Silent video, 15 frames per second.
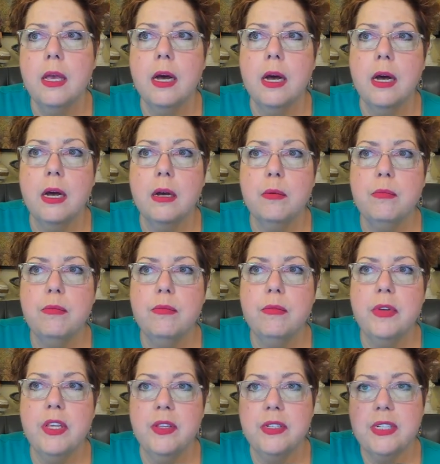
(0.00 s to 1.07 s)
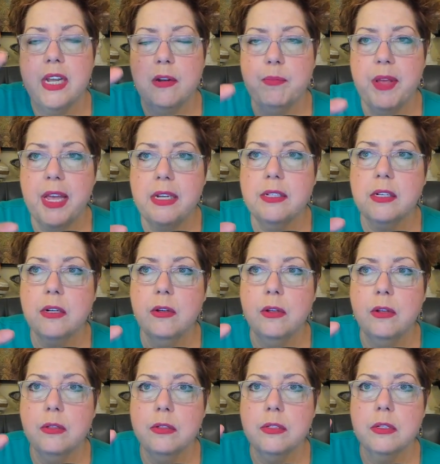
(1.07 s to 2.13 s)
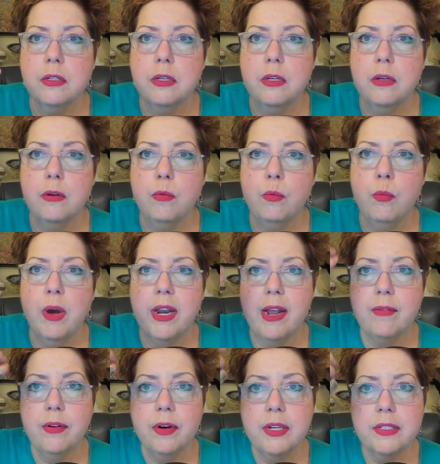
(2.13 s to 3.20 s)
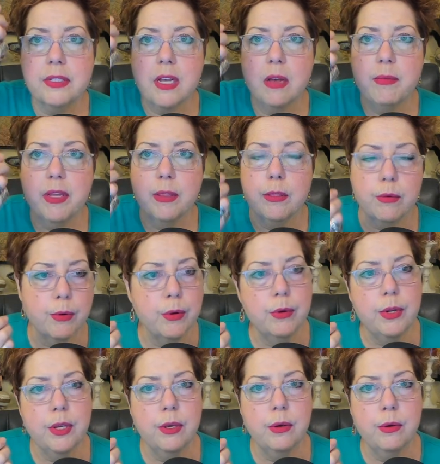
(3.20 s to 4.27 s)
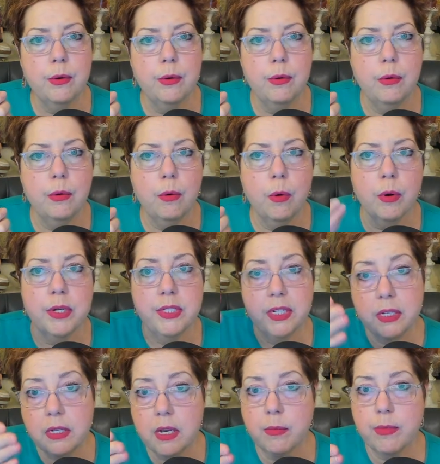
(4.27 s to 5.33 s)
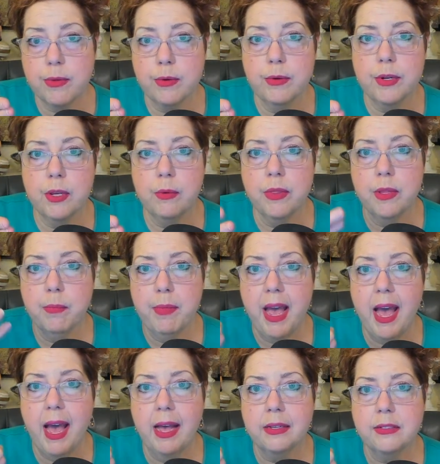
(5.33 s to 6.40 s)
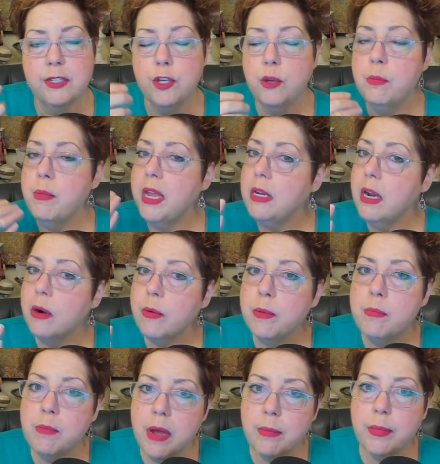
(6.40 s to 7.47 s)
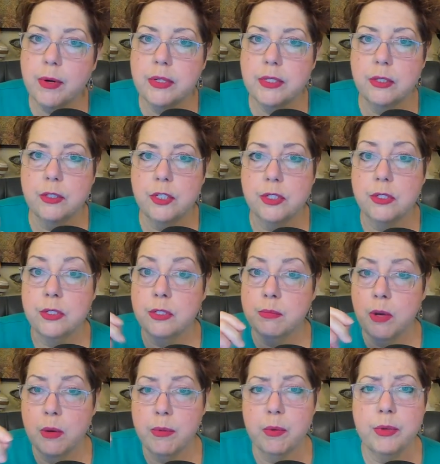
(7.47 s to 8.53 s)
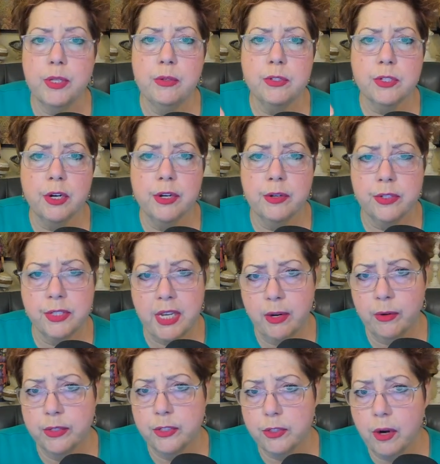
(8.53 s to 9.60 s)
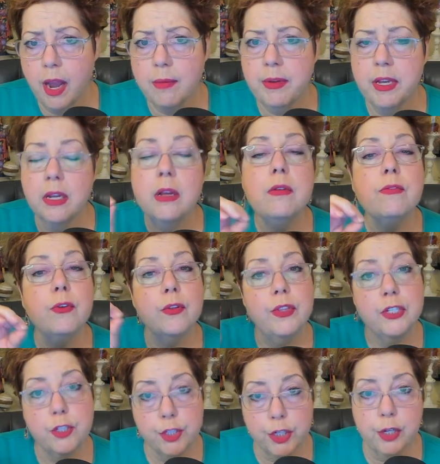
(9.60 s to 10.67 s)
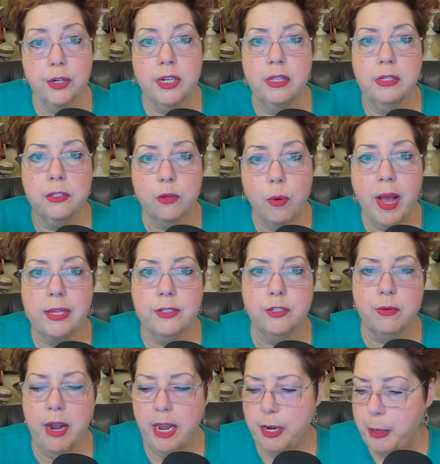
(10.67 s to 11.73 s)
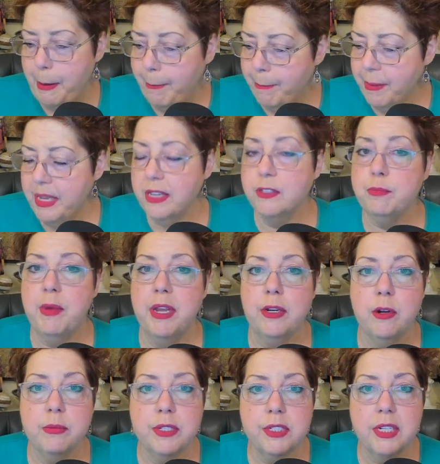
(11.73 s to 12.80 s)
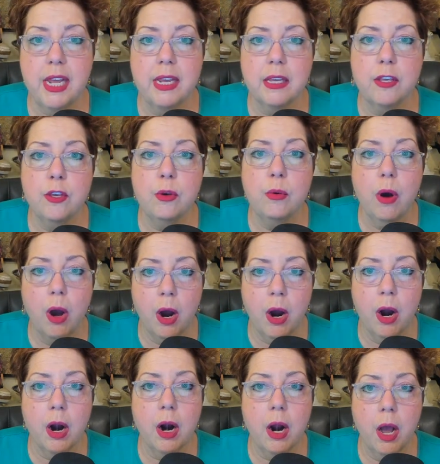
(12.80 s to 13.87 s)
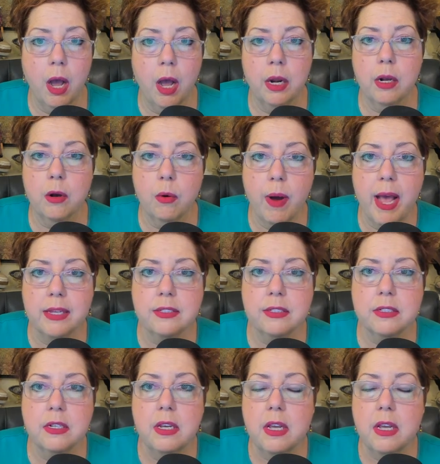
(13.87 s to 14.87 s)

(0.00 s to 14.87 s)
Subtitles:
in the Ten of Pentacles, whatever is coming through to you or did come through to you in the past that you may not remember until just this moment when you start your sacred scribing for this journey, this quest, right? Because make no mistake, you are on a quest.